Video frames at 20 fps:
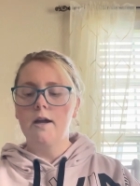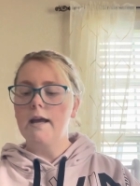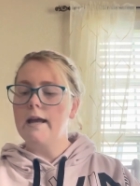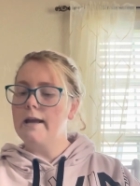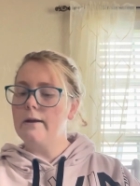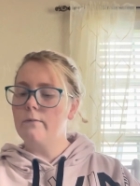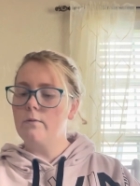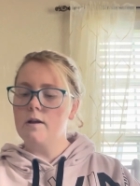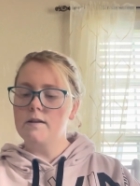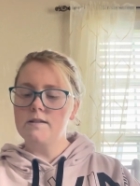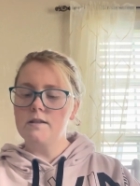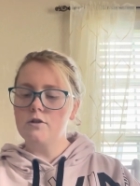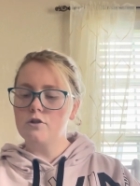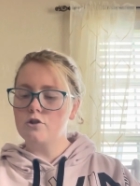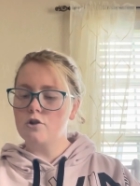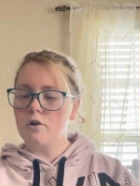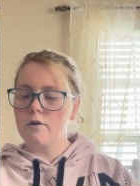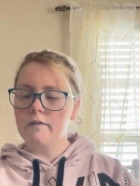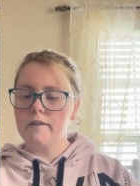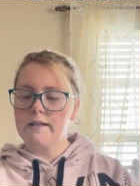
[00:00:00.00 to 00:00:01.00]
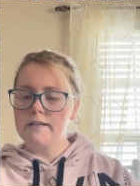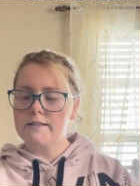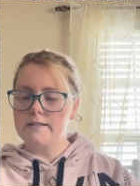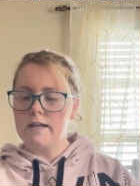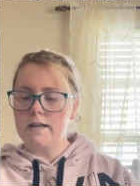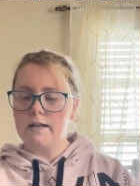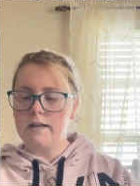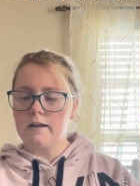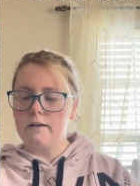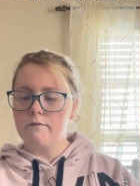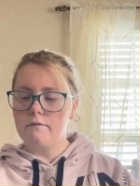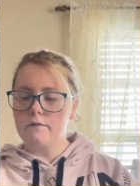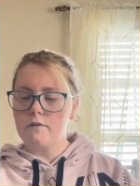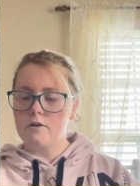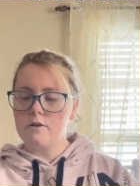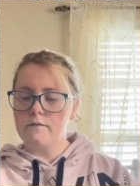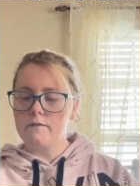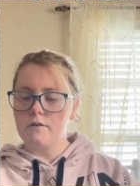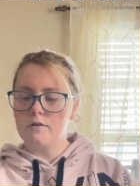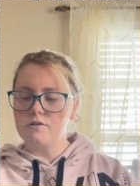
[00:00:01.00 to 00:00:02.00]
It wasn't Charlie standing in front
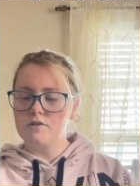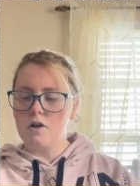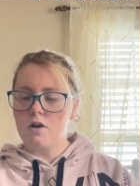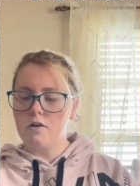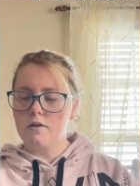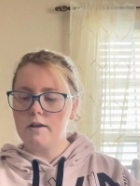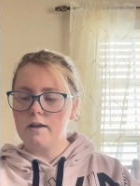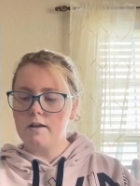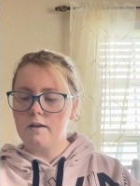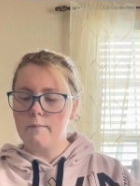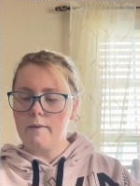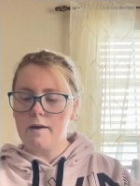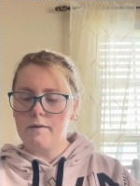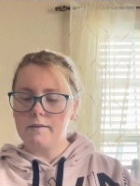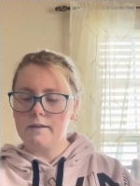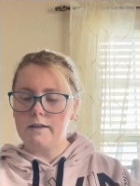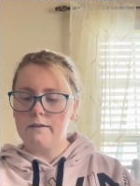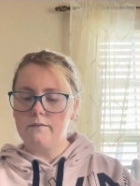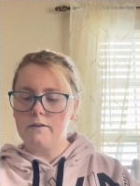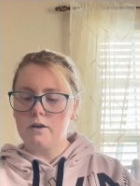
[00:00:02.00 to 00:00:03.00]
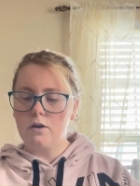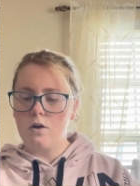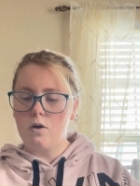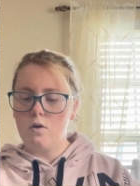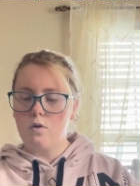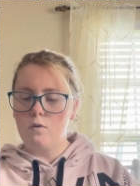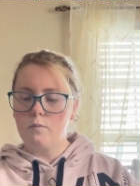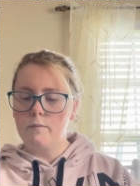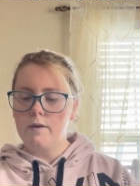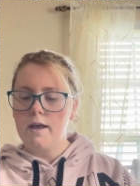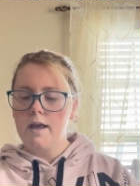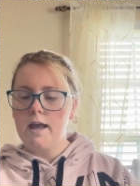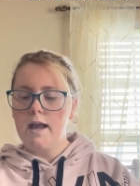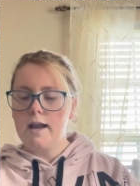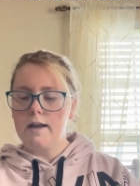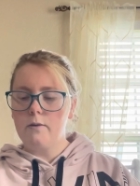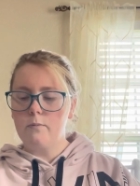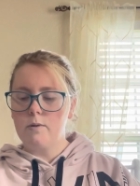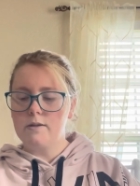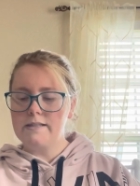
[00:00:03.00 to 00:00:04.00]
of her talking about leaving home,
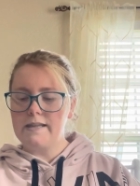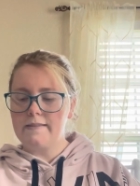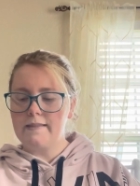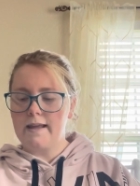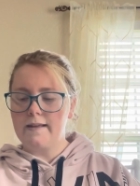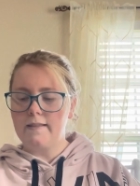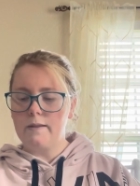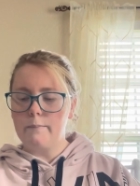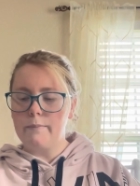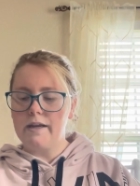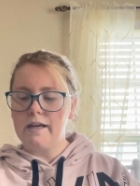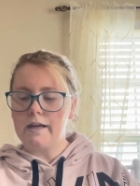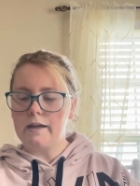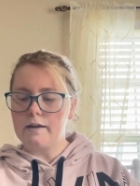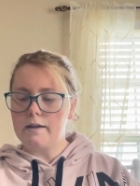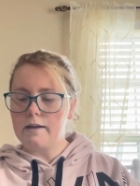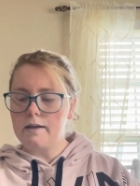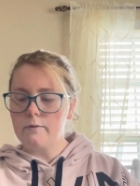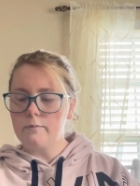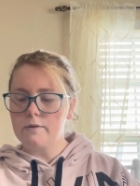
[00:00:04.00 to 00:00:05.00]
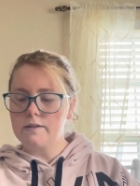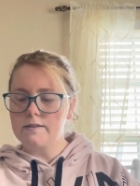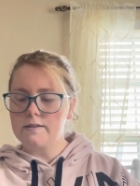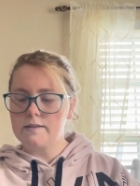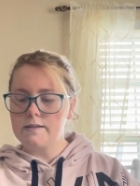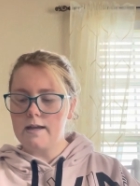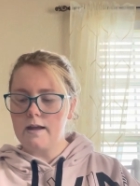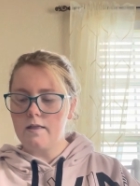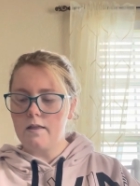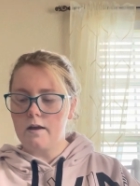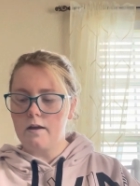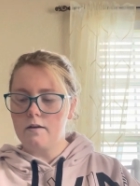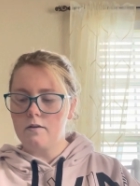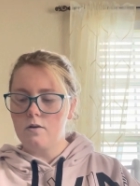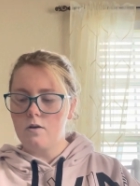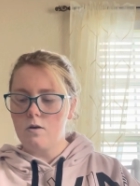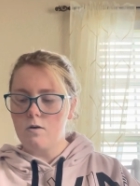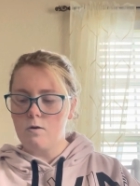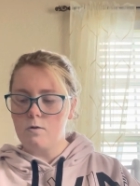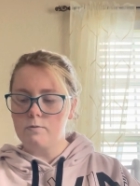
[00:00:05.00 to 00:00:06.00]
and it wasn't Layla Mead. It was Stella,
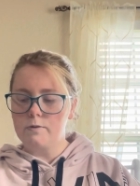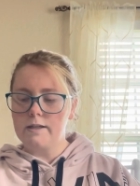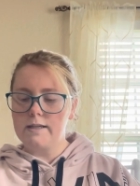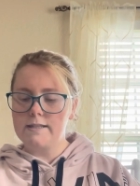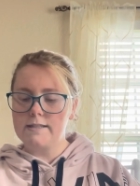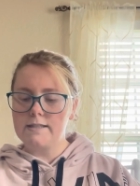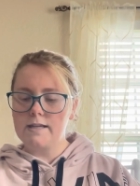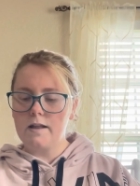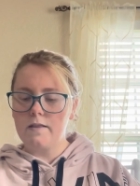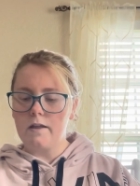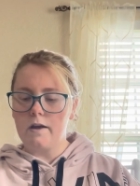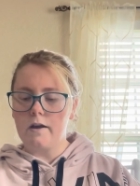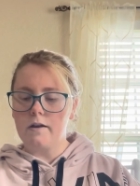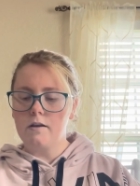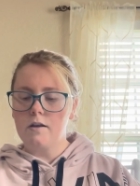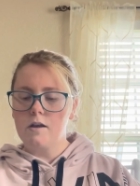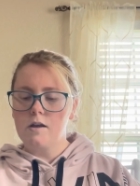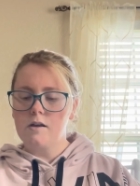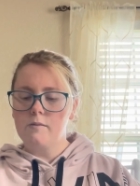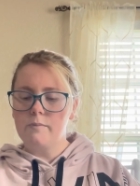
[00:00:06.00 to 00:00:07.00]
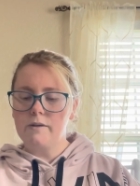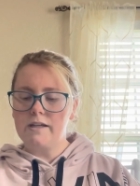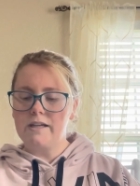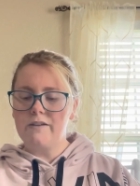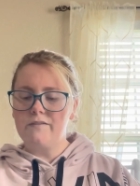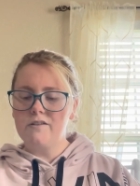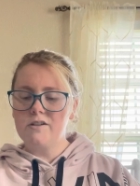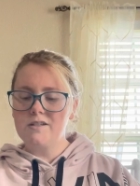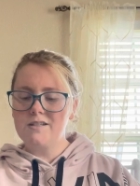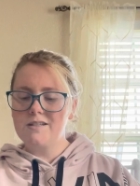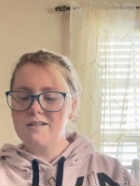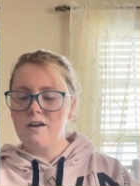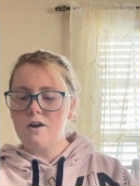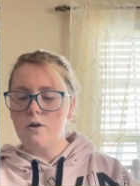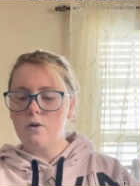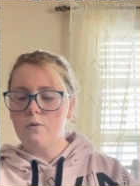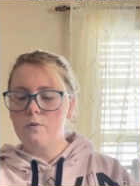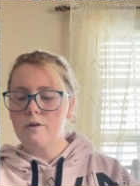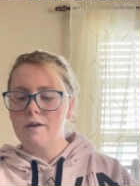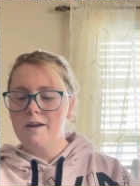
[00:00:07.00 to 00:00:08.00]
only Stella. But even
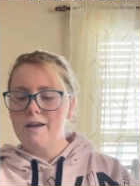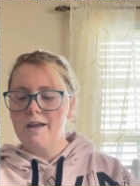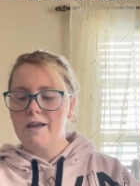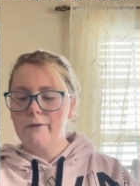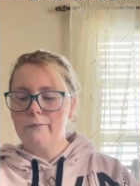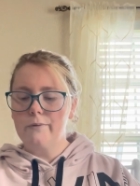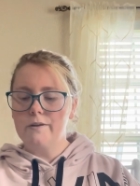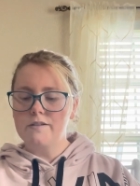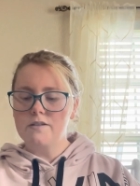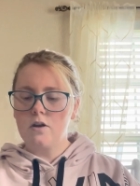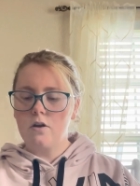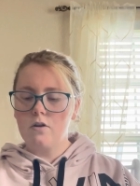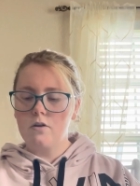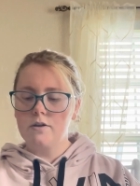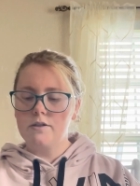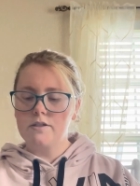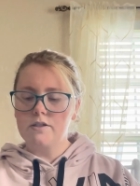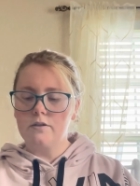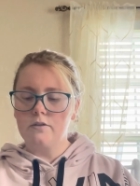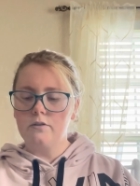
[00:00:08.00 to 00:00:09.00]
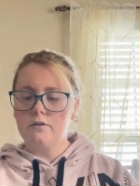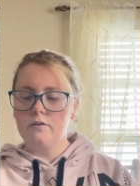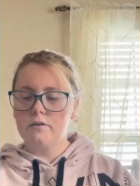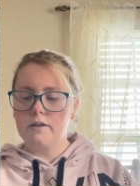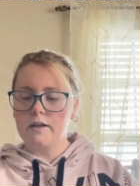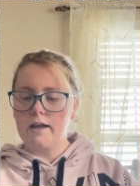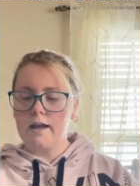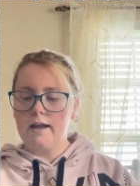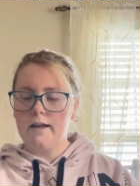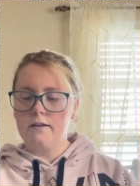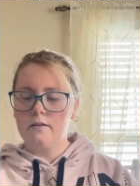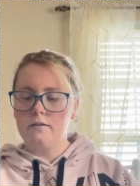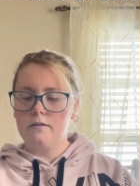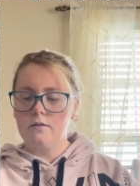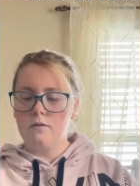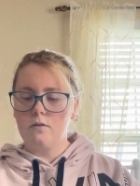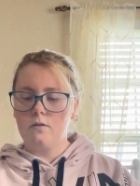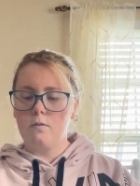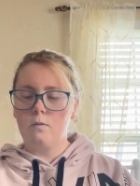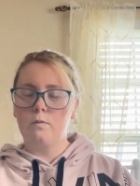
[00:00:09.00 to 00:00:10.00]
so, it was hard to look at
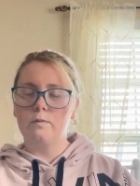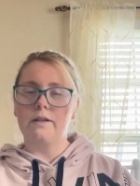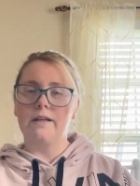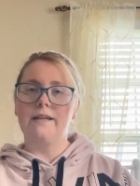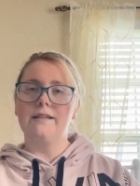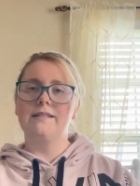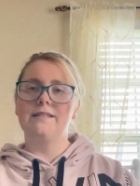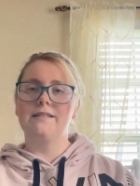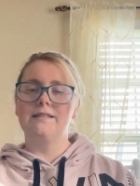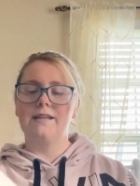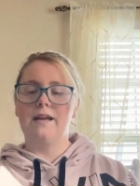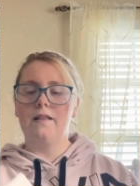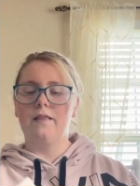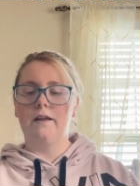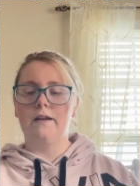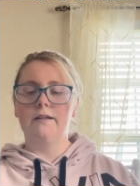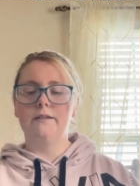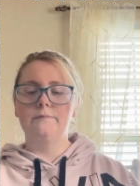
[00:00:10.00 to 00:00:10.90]
only Stella.